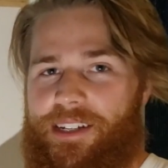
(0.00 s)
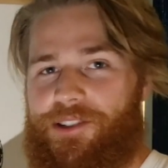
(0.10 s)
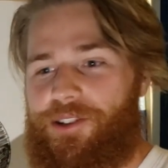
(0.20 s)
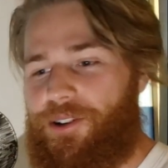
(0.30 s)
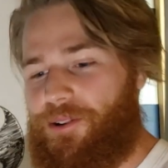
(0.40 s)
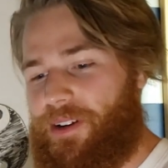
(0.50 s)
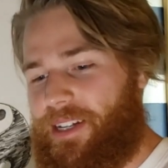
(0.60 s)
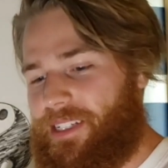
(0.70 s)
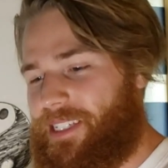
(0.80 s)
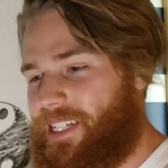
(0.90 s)
So
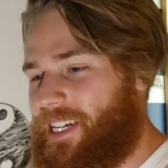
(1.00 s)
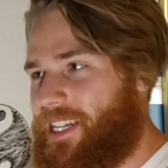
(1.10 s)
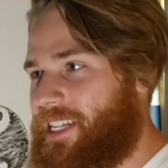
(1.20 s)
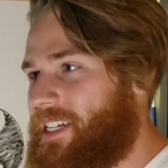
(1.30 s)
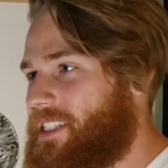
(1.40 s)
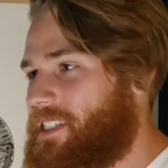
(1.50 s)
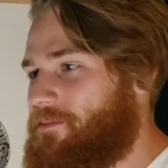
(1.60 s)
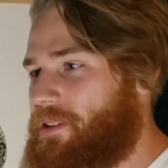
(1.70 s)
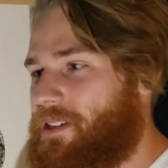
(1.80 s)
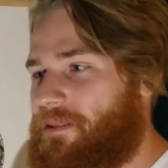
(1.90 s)
seeing an
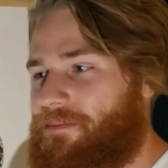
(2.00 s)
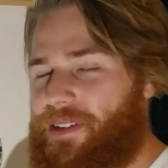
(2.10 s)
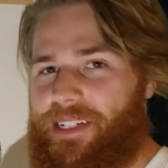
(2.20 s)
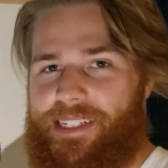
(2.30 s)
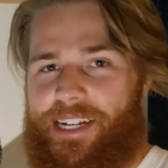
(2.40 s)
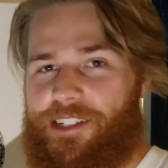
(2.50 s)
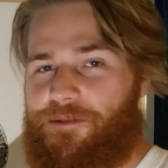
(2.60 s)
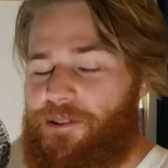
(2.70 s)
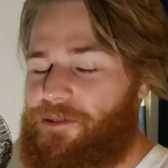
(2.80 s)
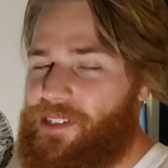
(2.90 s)
ENTP being status
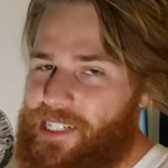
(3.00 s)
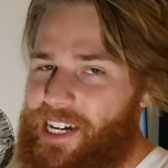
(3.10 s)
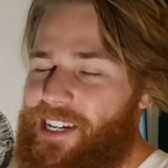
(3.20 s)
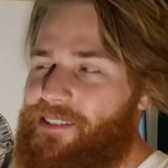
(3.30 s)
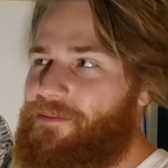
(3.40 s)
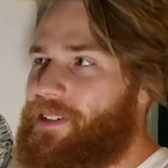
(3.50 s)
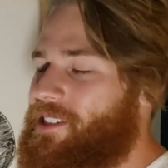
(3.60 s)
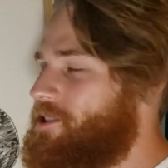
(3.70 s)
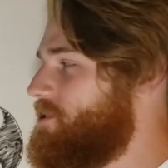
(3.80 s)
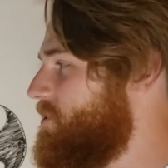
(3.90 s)
quo is kind of a
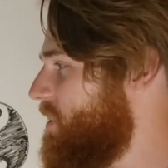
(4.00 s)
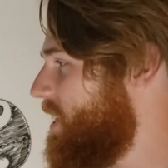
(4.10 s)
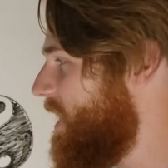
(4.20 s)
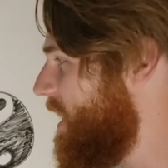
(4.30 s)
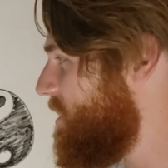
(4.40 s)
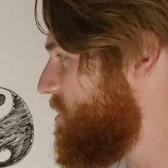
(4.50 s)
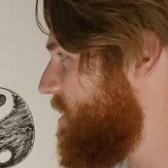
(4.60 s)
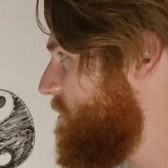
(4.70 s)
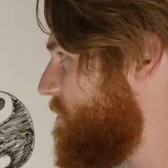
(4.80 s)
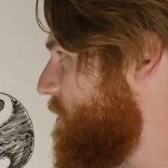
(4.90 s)
bit too
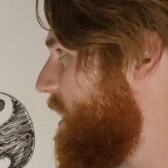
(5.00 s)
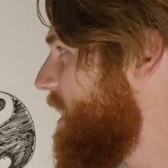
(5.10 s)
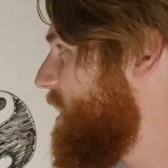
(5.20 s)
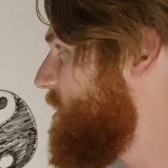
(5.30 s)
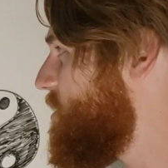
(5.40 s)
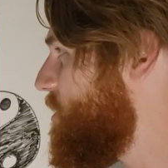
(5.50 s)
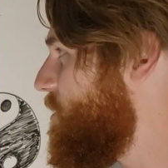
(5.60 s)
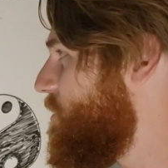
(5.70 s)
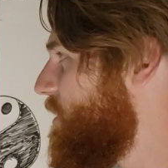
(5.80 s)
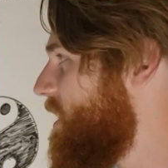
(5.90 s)
SJ for me.
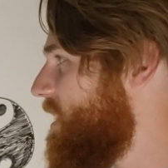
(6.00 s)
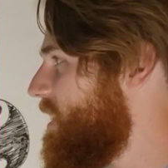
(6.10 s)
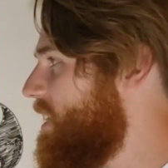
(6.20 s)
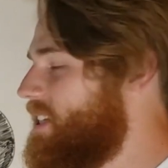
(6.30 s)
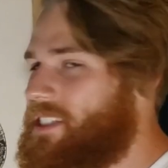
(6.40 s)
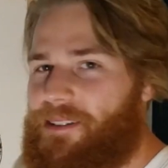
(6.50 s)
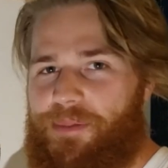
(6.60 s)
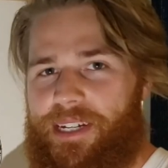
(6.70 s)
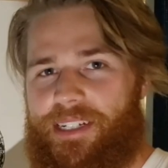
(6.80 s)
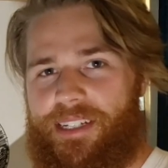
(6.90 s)
So
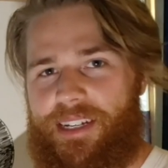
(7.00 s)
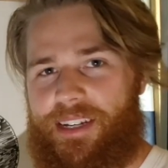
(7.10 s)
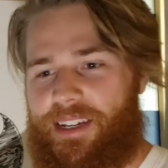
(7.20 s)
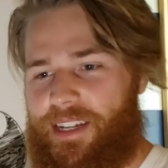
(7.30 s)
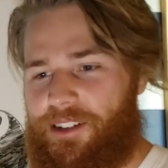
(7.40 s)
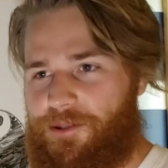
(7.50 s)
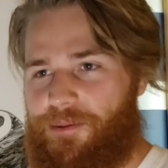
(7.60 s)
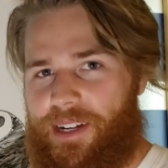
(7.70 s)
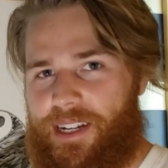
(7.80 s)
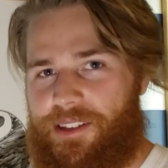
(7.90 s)
ENTPs, here's
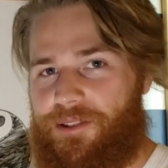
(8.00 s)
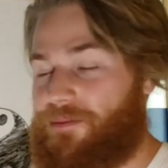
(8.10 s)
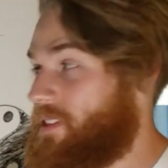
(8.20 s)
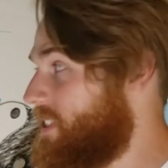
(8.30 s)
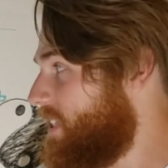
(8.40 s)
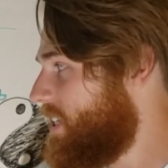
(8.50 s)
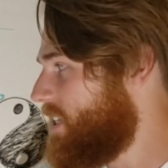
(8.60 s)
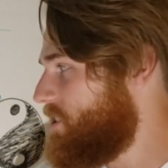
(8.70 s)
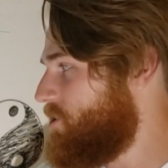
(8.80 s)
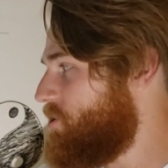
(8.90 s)
what you got to do. Seeing
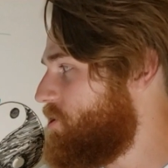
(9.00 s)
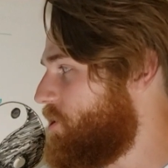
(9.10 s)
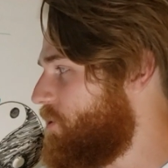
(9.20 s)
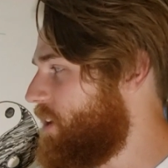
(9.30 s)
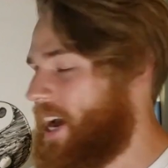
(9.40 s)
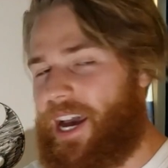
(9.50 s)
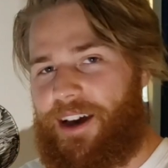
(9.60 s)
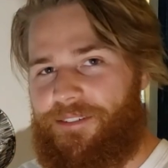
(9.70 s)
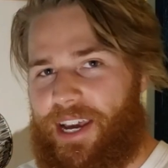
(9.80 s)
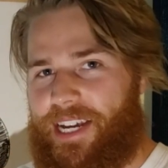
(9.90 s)
as you don't
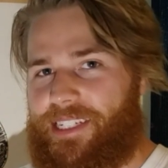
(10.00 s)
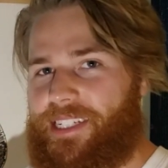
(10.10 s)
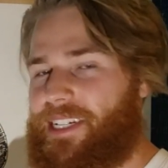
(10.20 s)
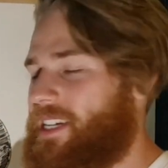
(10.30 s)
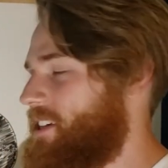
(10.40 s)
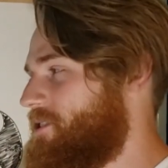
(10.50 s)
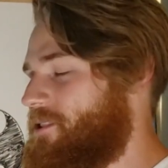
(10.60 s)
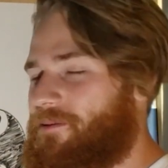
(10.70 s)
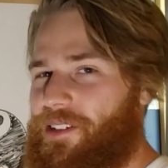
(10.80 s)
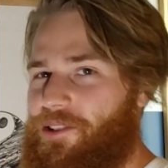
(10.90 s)
have SC, you're
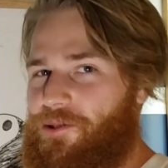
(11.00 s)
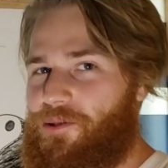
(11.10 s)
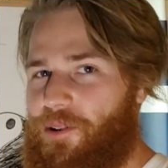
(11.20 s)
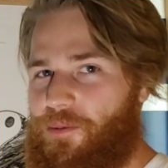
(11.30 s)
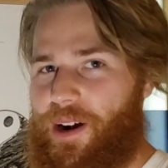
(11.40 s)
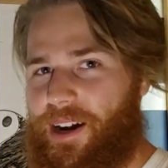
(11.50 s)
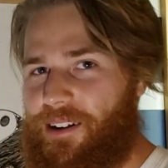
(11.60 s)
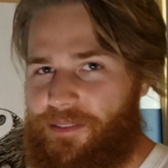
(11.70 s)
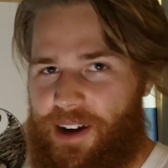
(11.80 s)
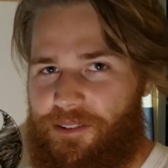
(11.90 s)
not really too aware
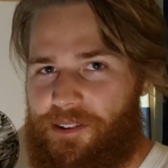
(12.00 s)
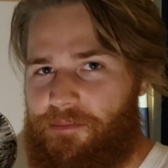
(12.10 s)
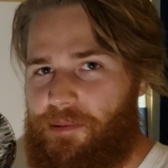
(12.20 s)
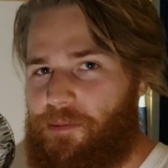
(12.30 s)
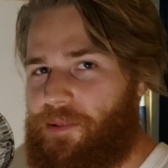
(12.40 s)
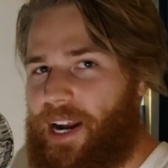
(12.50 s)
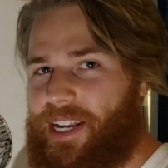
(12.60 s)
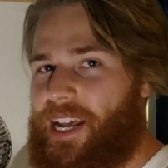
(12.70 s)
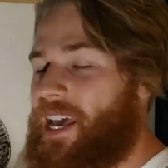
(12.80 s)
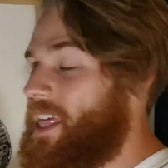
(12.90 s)
of how other people react.